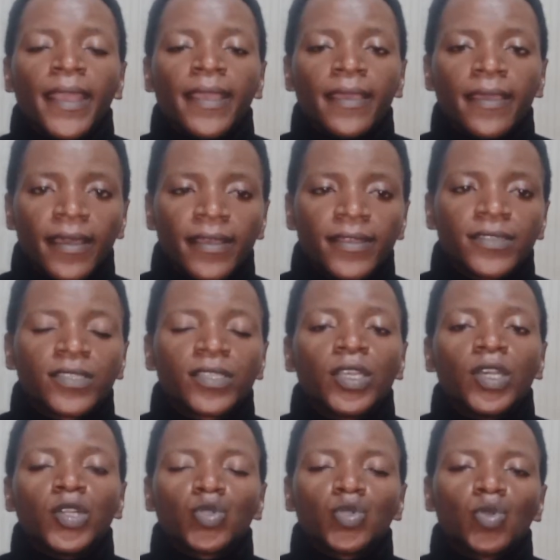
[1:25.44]
Yes,
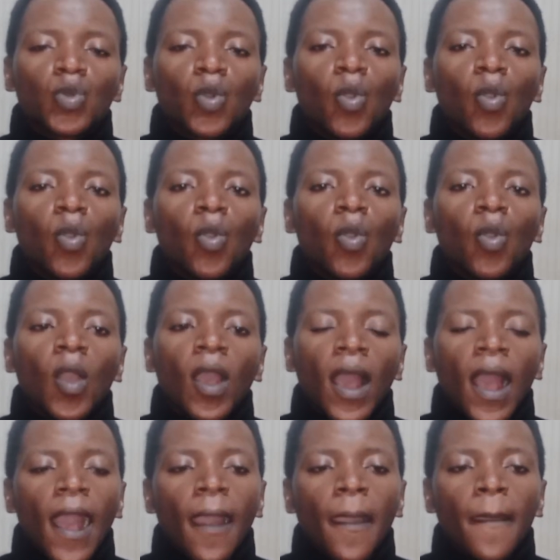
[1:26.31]
so
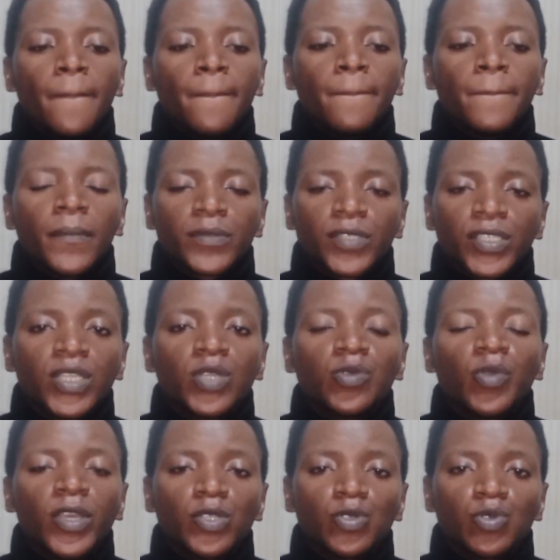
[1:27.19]
I'm still
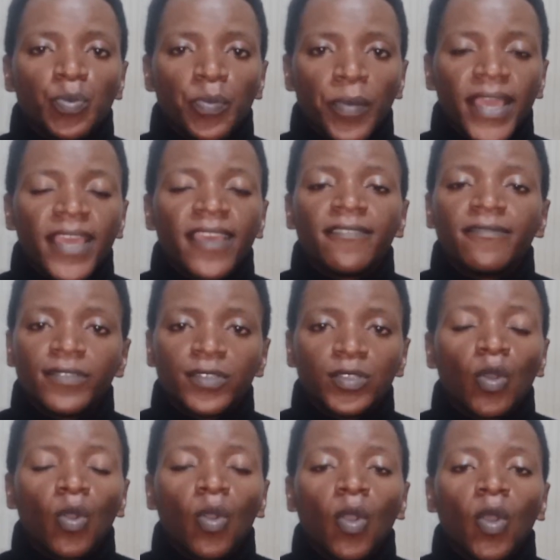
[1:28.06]
going to make a
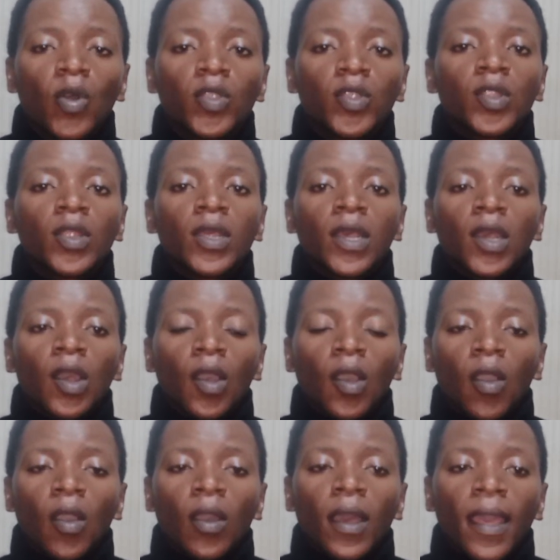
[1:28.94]
video on
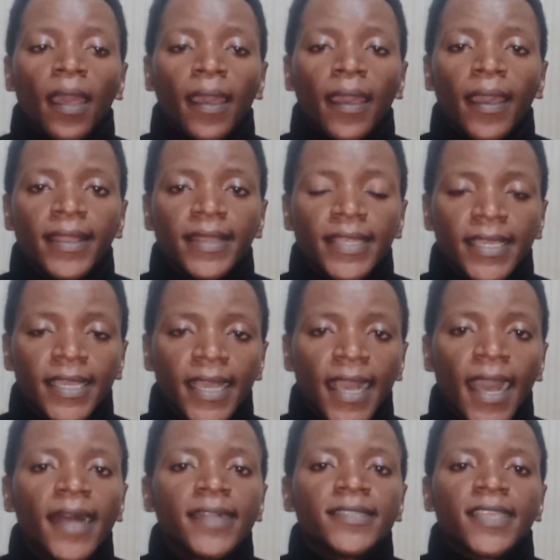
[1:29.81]
the
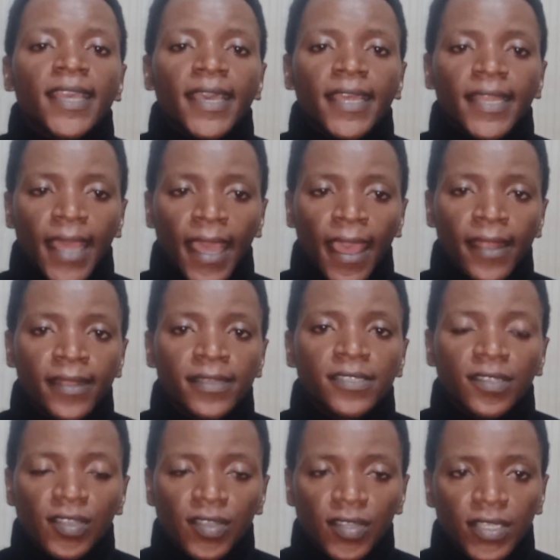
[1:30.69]
cards and end
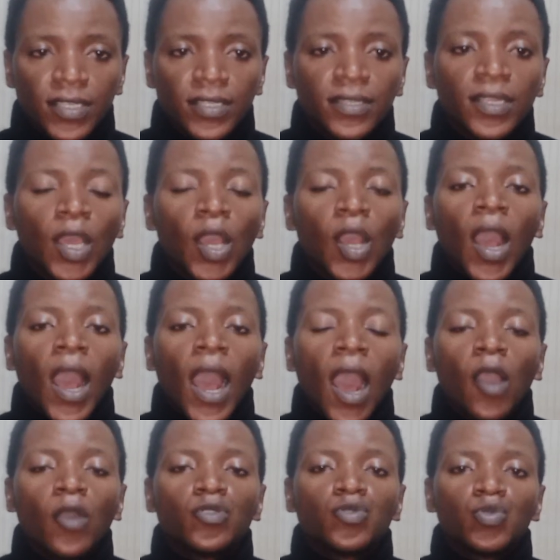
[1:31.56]
screen,
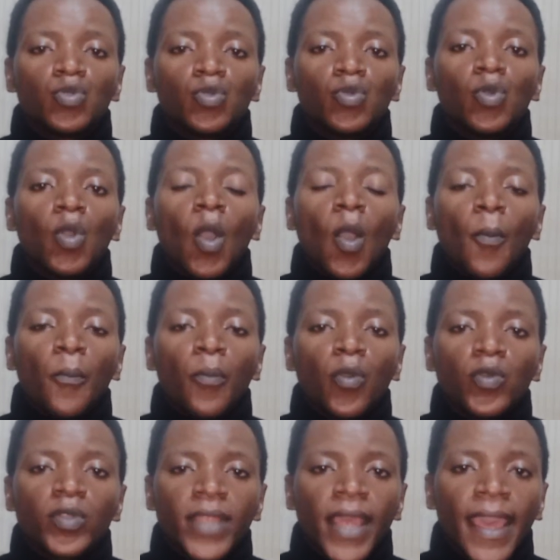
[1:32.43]
how to
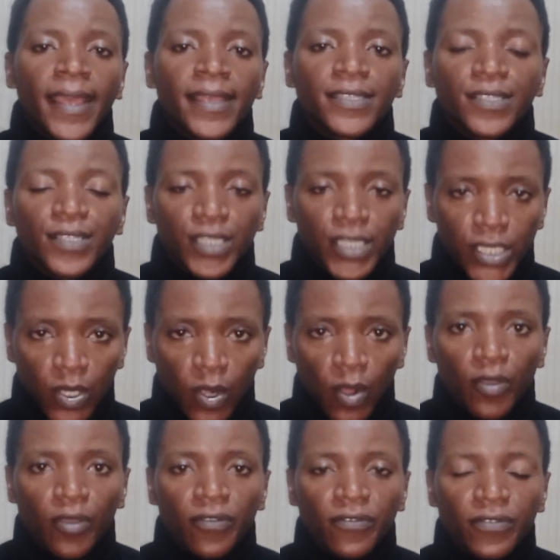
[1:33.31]
put end screen
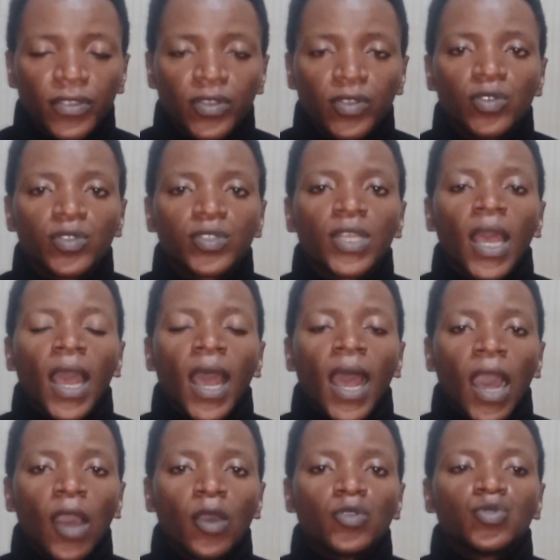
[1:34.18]
on your videos,
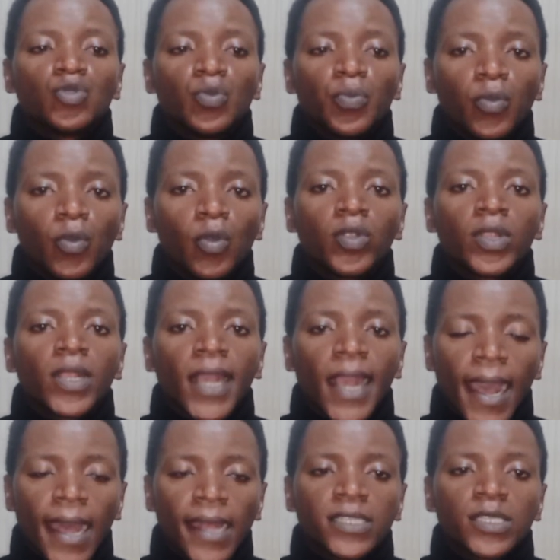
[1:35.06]
how to put
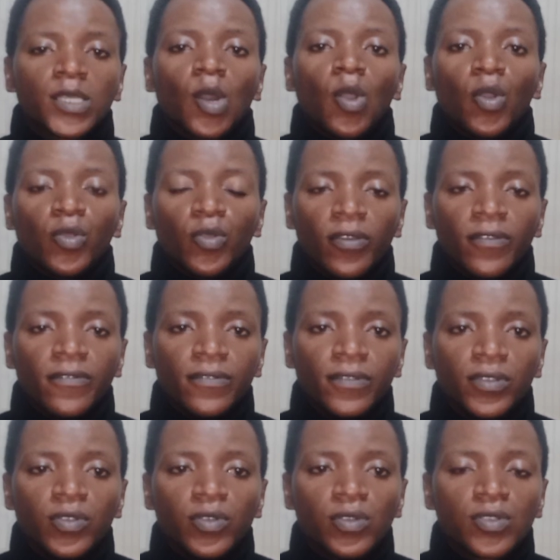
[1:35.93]
cards on your
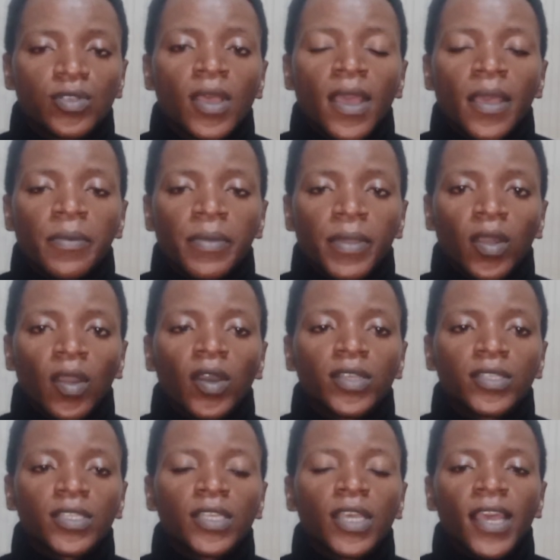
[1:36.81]
videos,
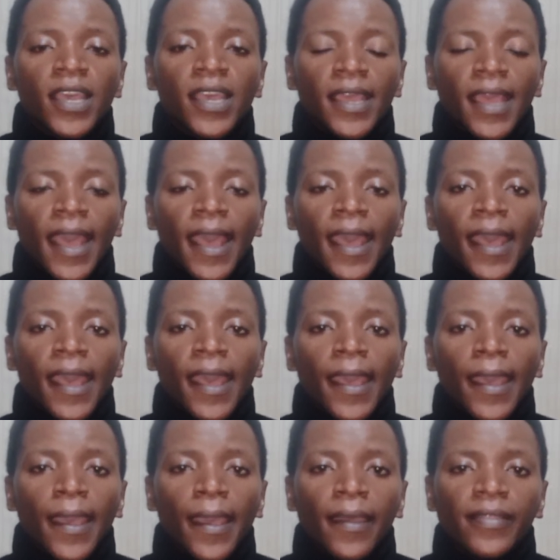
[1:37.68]
because
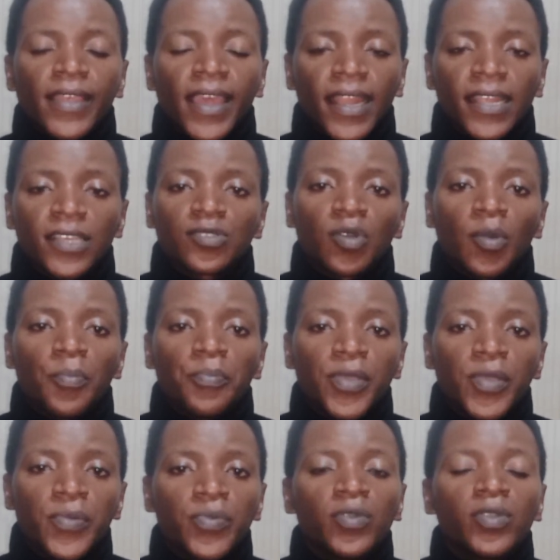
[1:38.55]
there are some
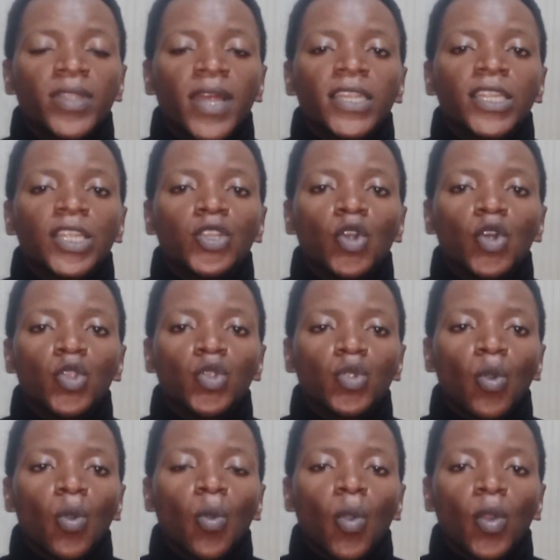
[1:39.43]
people that they don't
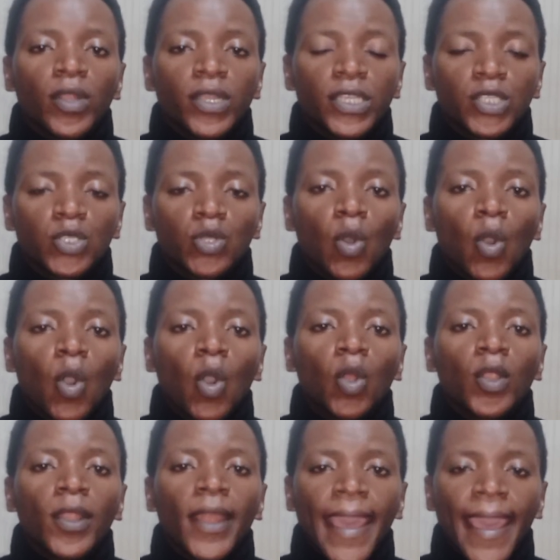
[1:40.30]
know what is
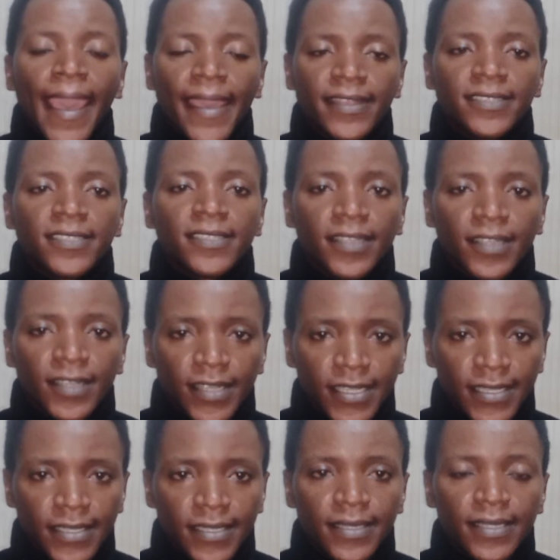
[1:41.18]
called end
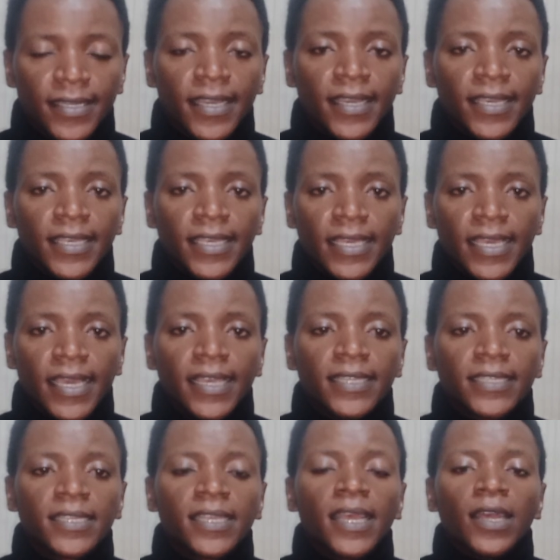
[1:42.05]
screen.
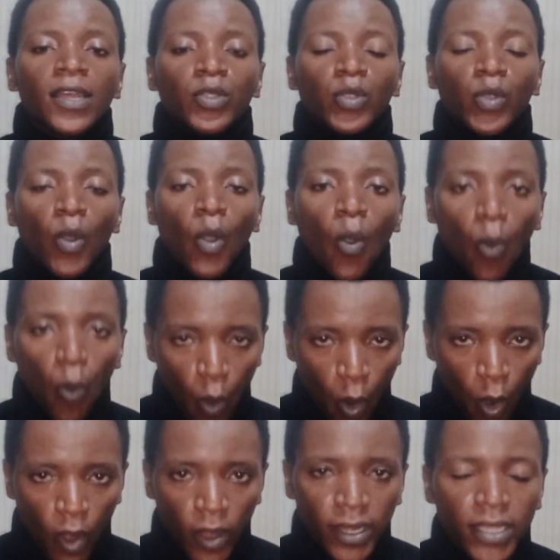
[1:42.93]
Yes, don't
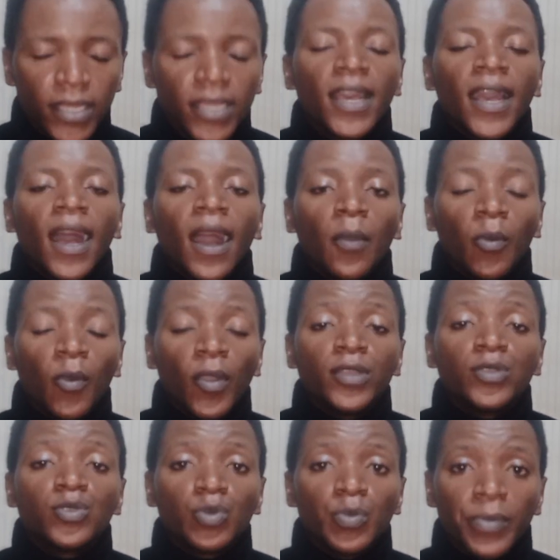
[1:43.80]
worry, I'm
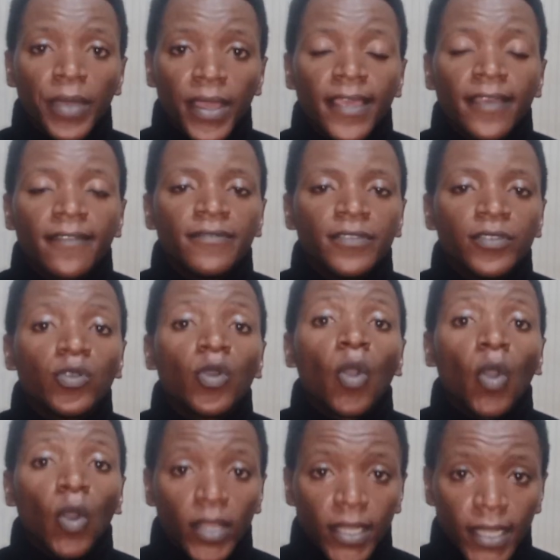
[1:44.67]
going to make a video
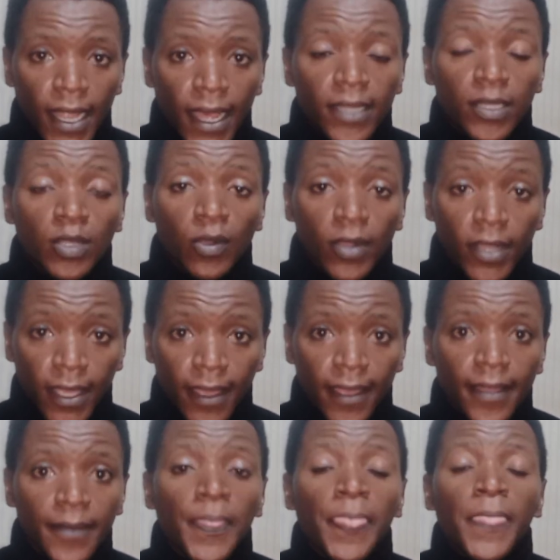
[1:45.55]
on that.
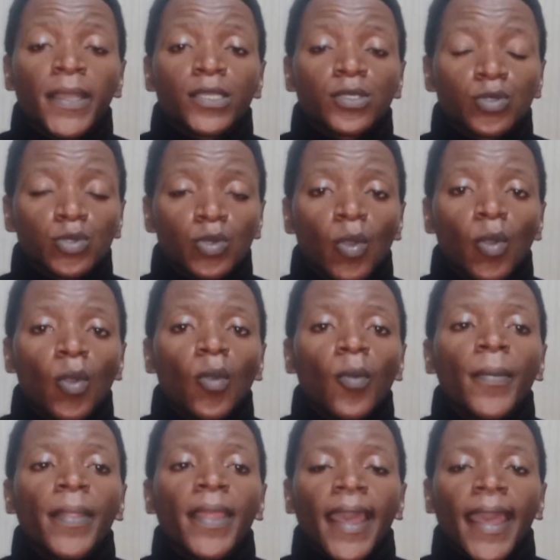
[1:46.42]
Okay, so
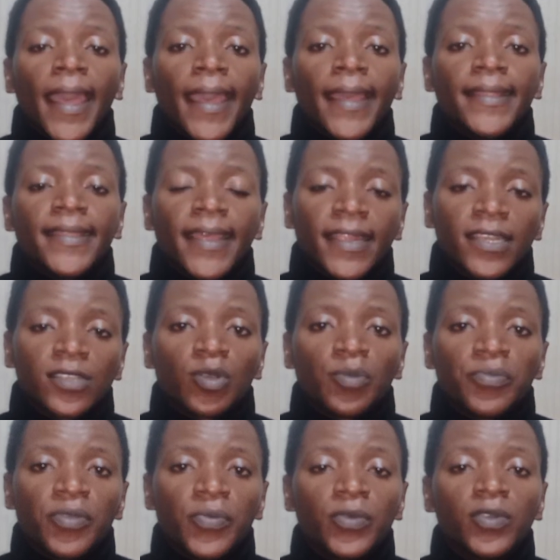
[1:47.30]
and there are
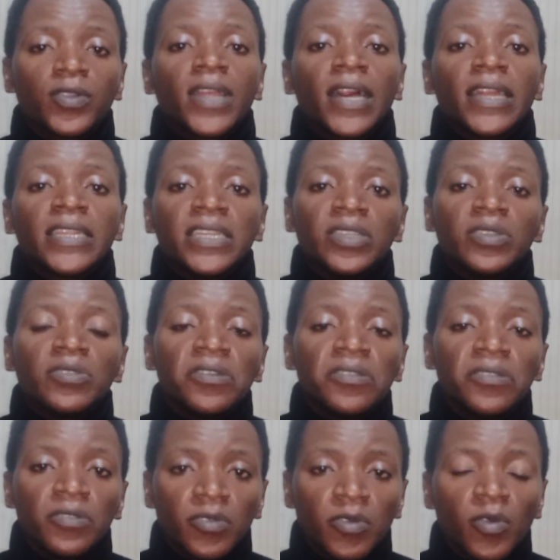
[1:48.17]
some people that they
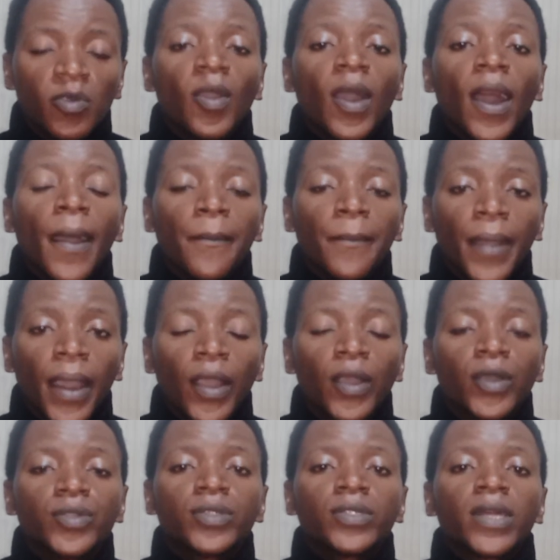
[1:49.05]
don't know
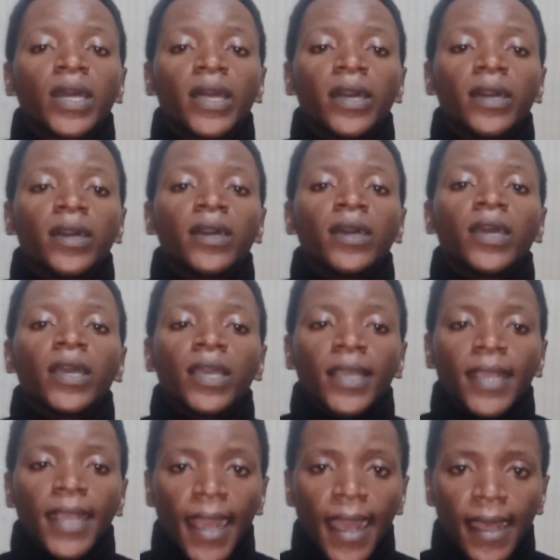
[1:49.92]
about
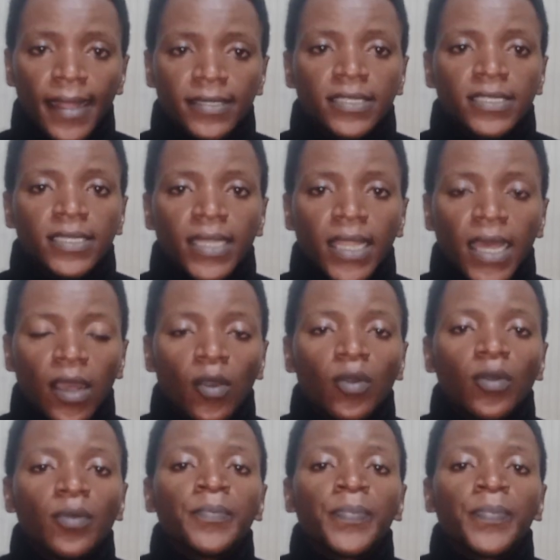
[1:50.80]
cards now.